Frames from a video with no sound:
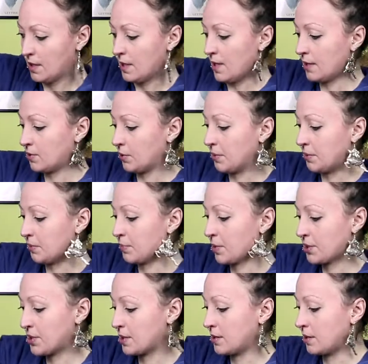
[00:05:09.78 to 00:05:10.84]
And we will
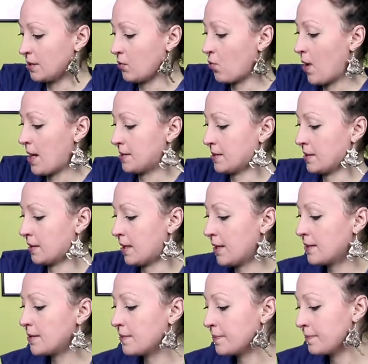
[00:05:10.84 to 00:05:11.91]
process it once
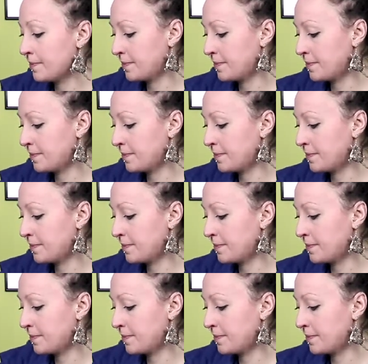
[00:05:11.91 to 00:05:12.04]
again.